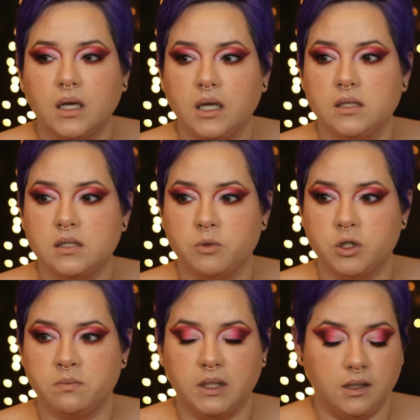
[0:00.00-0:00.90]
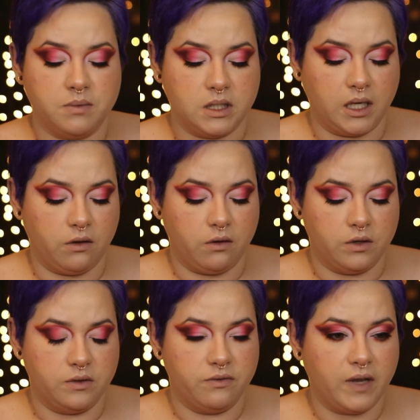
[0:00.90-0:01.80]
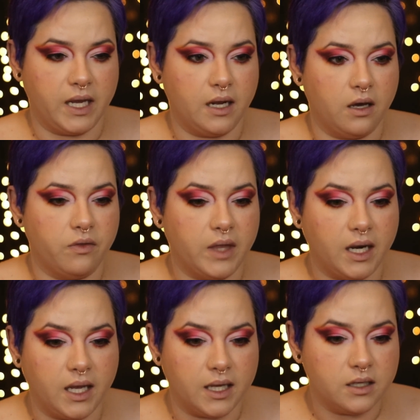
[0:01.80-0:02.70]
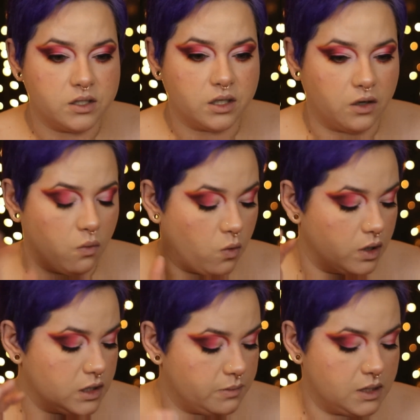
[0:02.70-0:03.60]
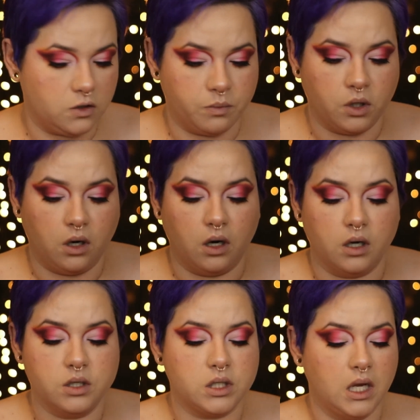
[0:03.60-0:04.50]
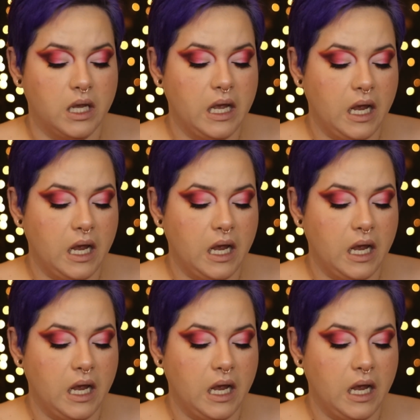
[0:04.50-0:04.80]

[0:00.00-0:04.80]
gonna kind of smush my lips together to fade out that edge. I don't want it to be super harsh.